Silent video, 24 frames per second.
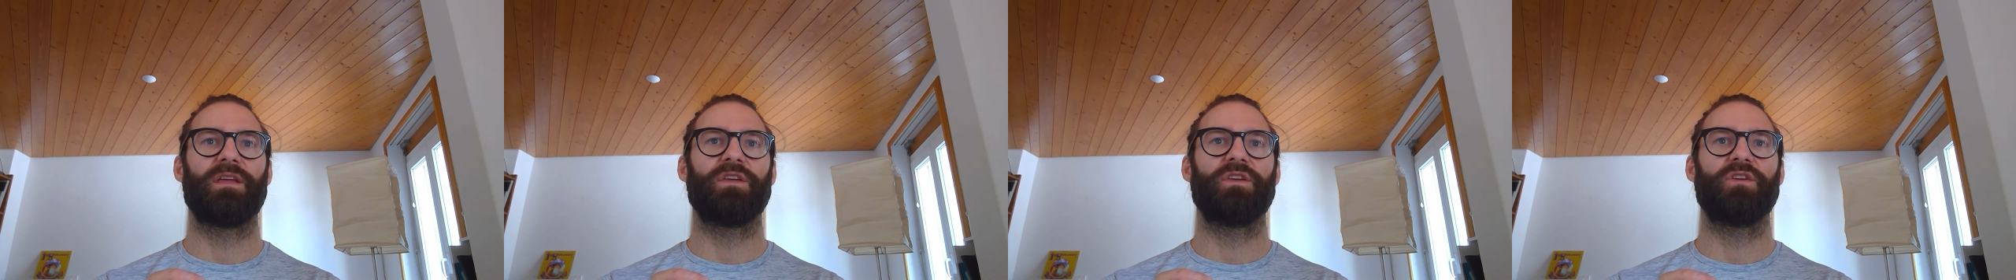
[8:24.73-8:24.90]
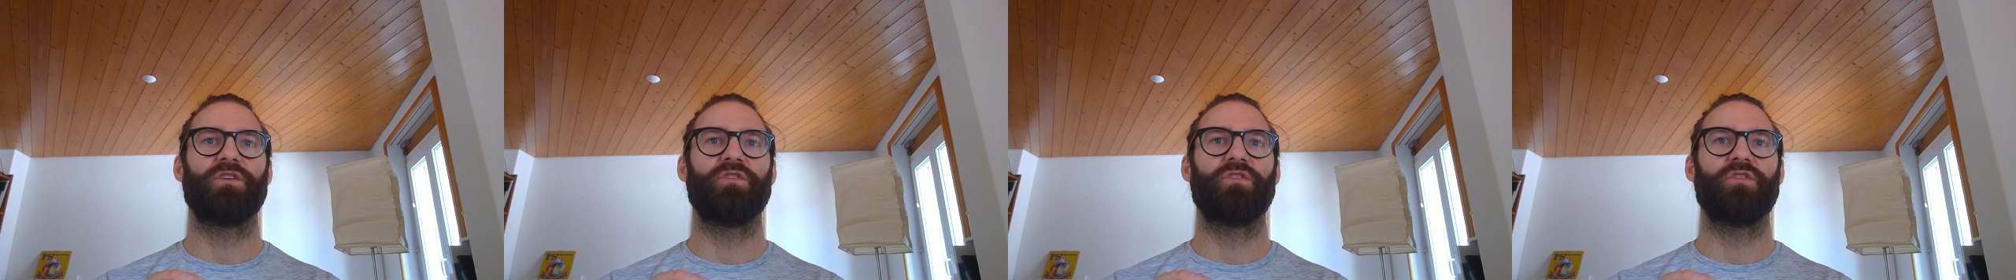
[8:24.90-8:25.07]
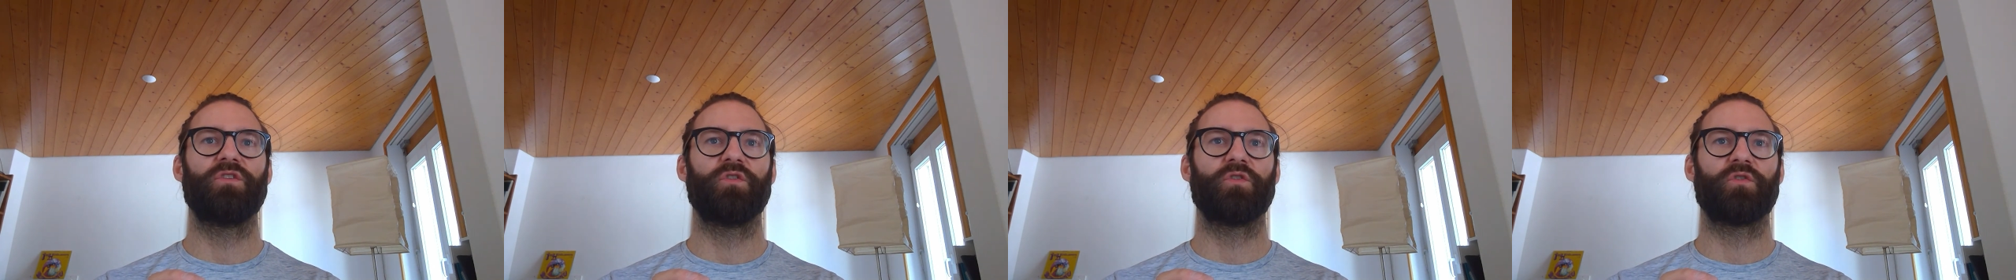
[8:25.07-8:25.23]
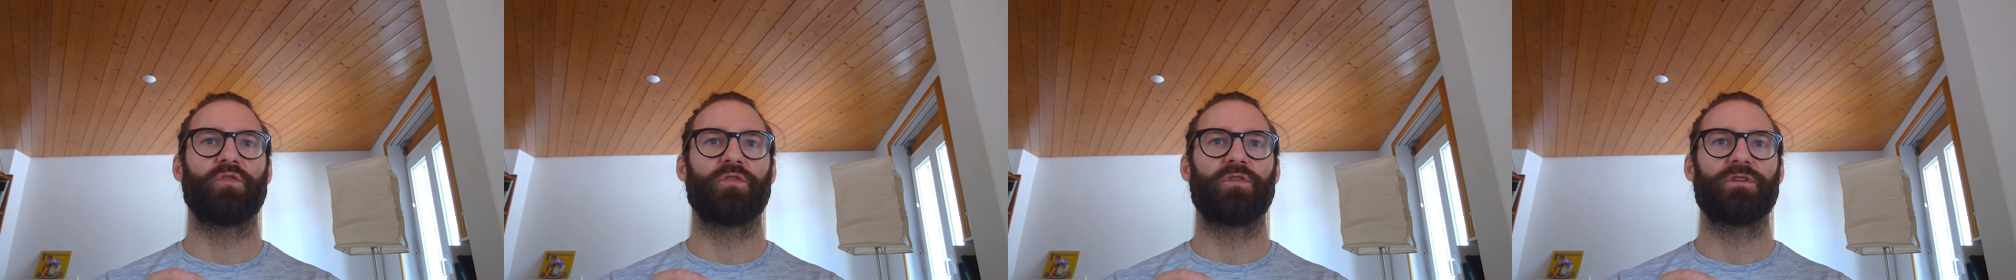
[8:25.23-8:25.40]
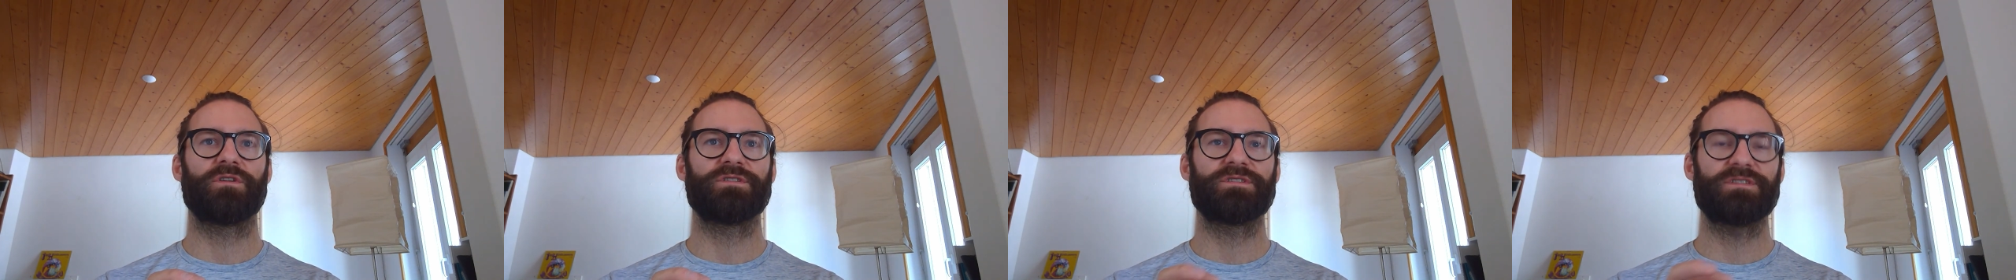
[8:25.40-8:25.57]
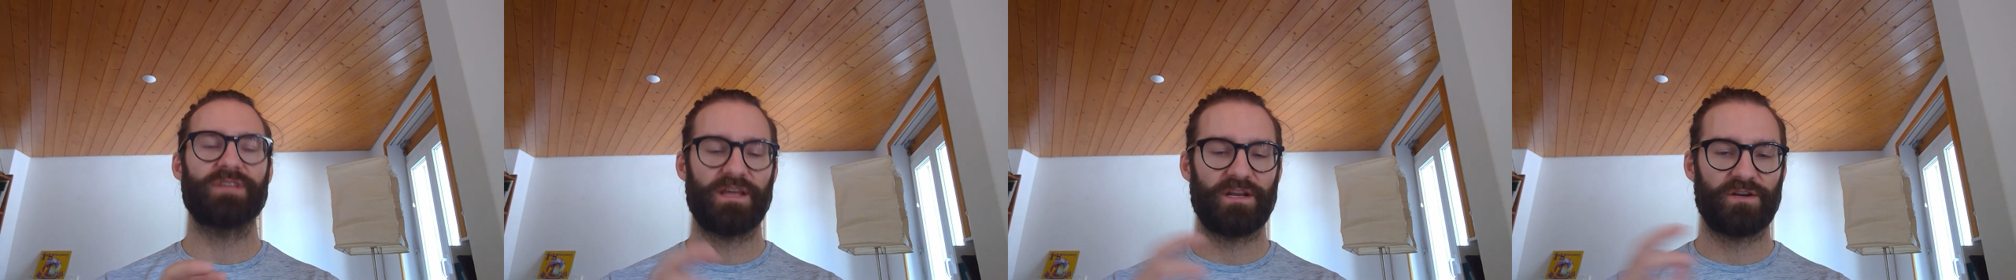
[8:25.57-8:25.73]
your
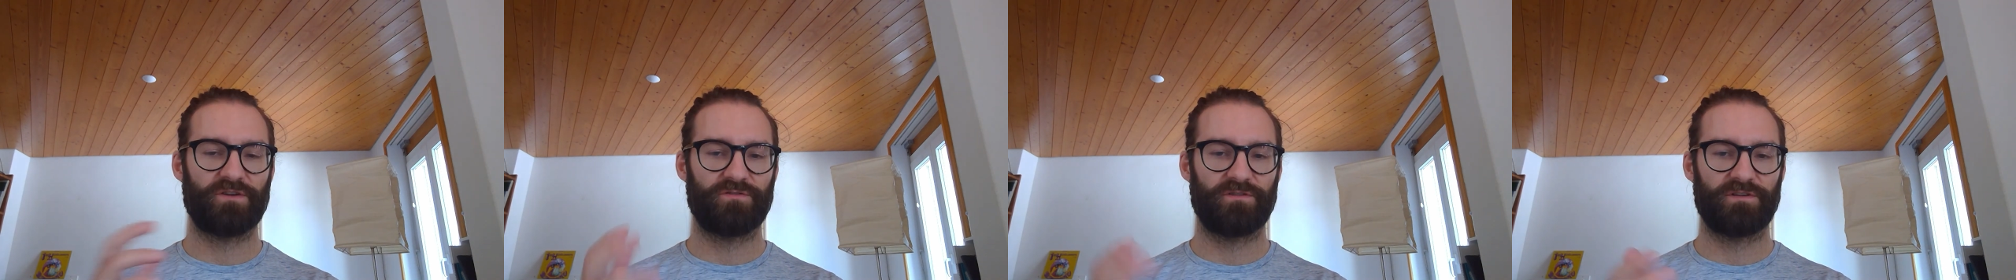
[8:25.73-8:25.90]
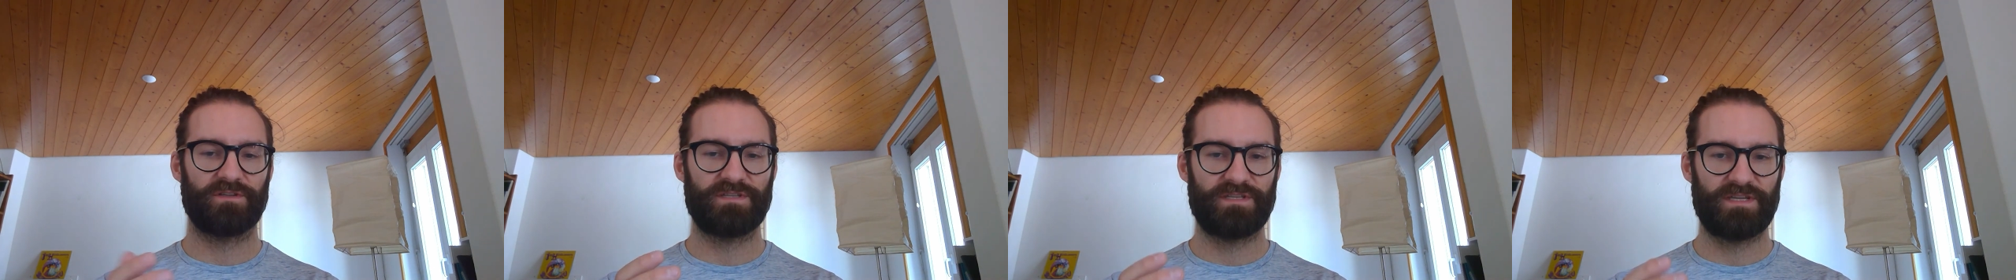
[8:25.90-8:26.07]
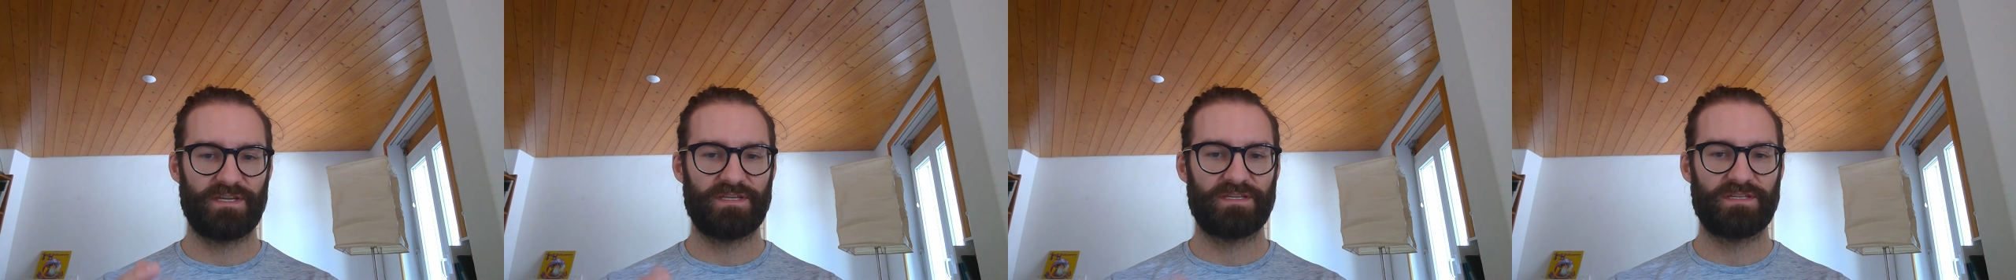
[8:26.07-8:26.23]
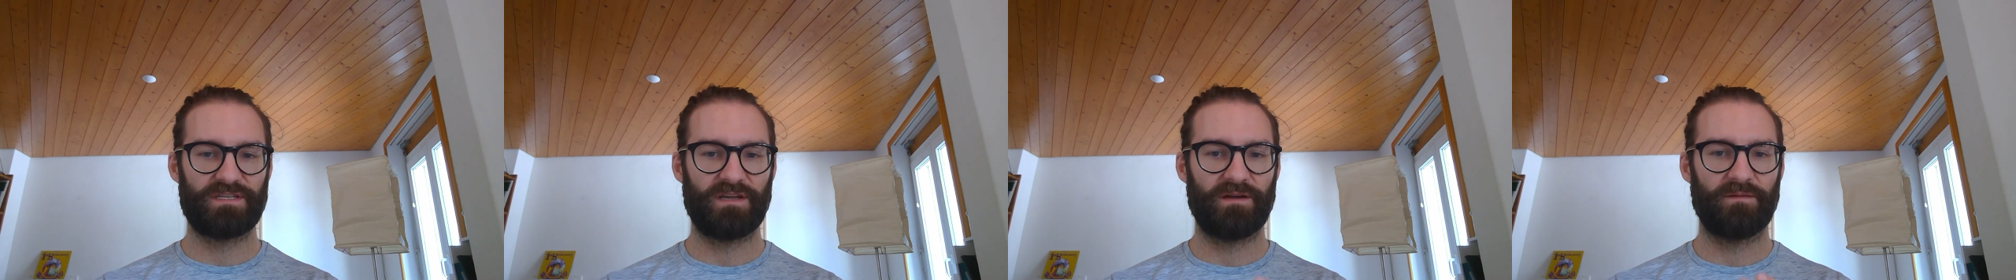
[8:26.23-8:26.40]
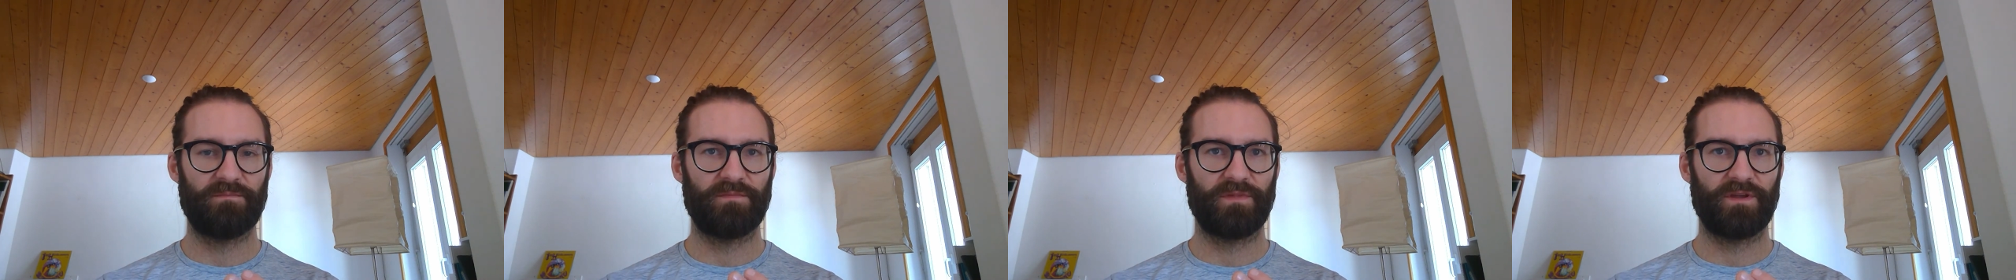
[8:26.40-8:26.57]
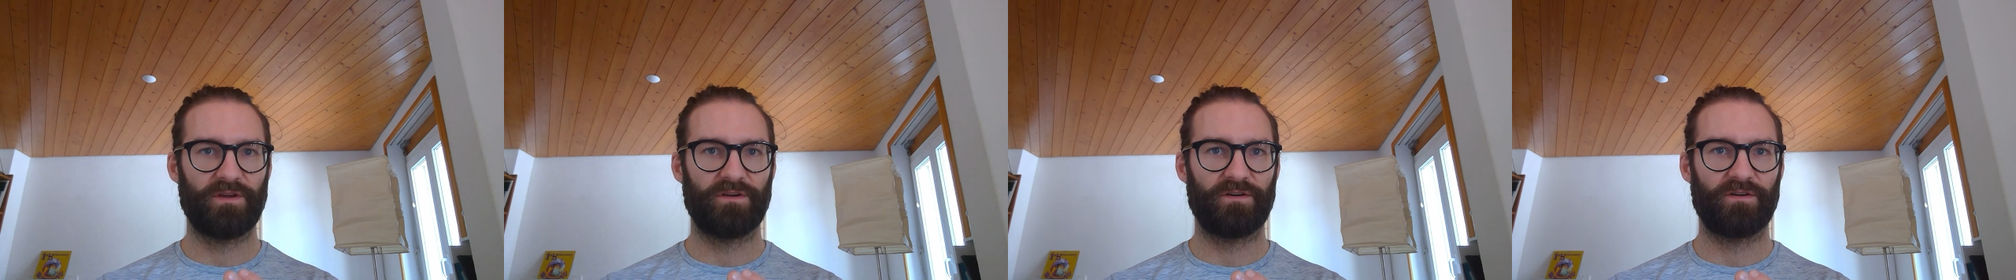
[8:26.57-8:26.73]
central
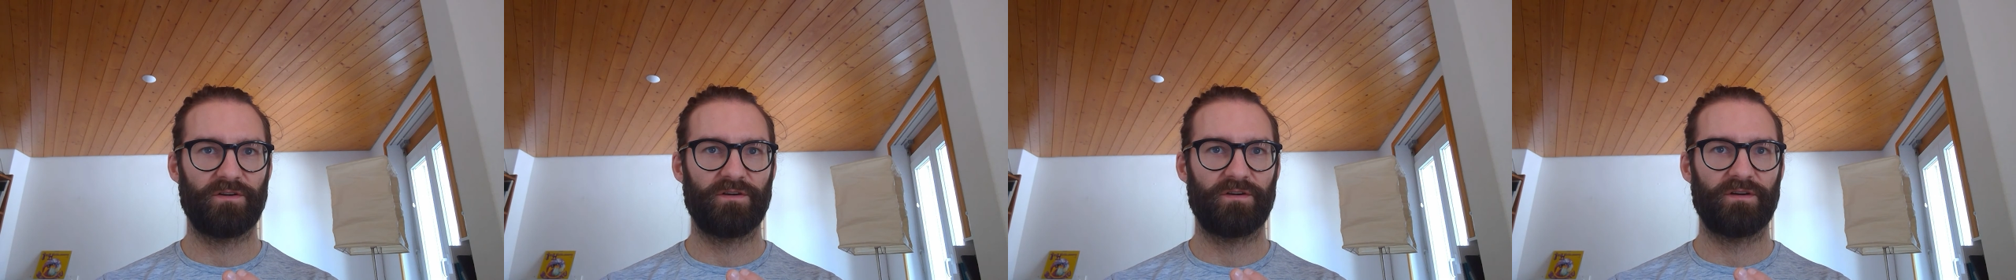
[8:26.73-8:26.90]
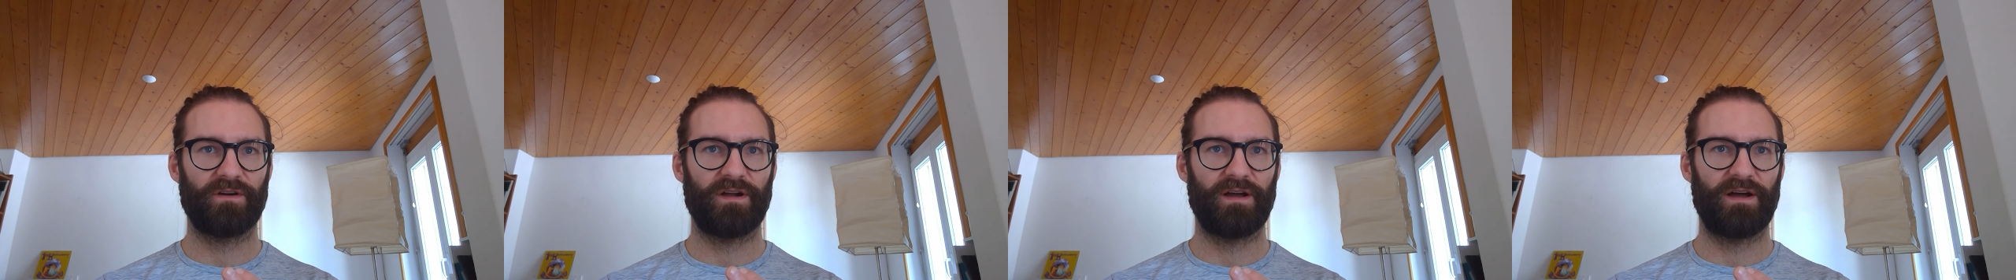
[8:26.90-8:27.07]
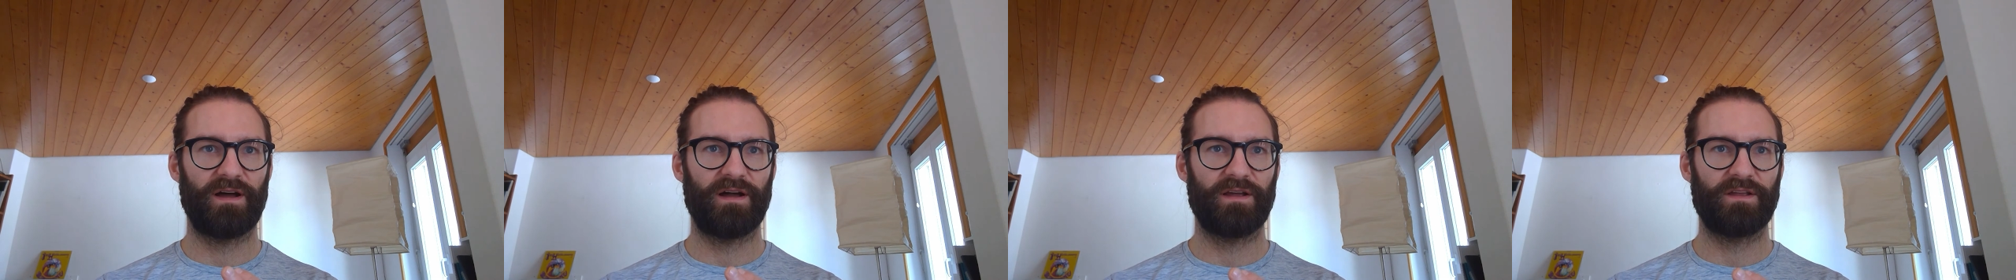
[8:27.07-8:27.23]
system, your